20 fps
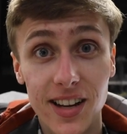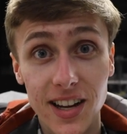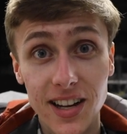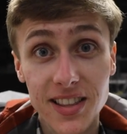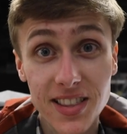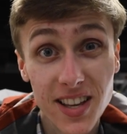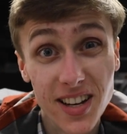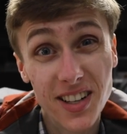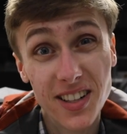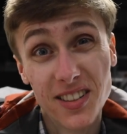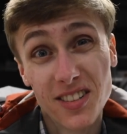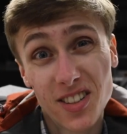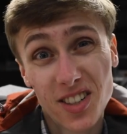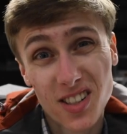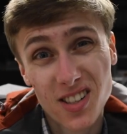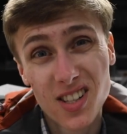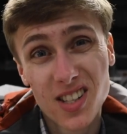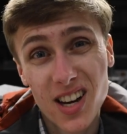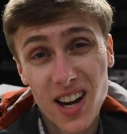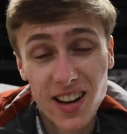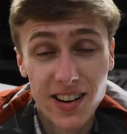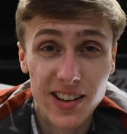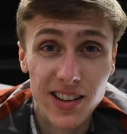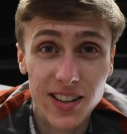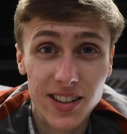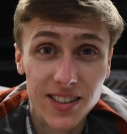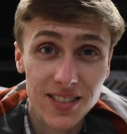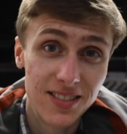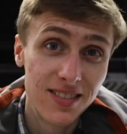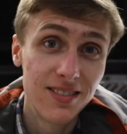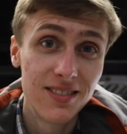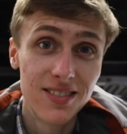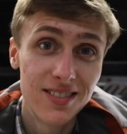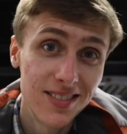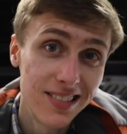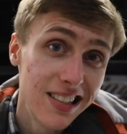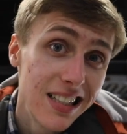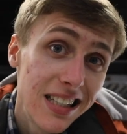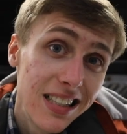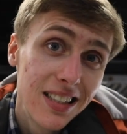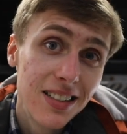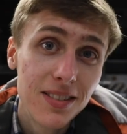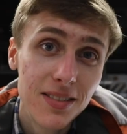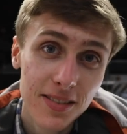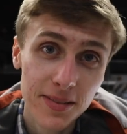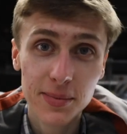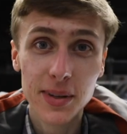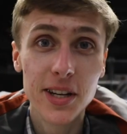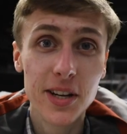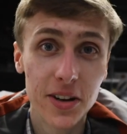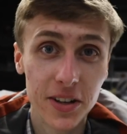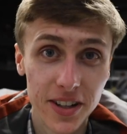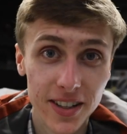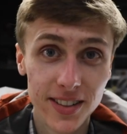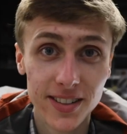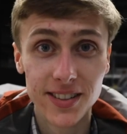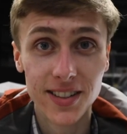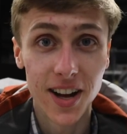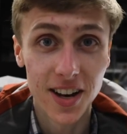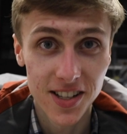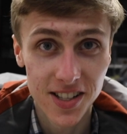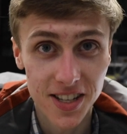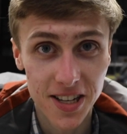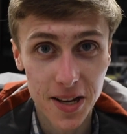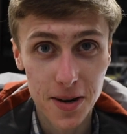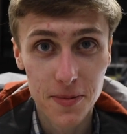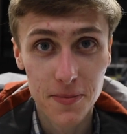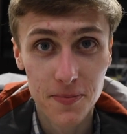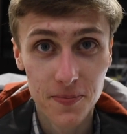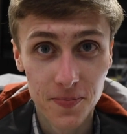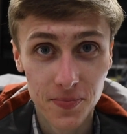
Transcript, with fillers: And then it looks kind of mediocre, not as good.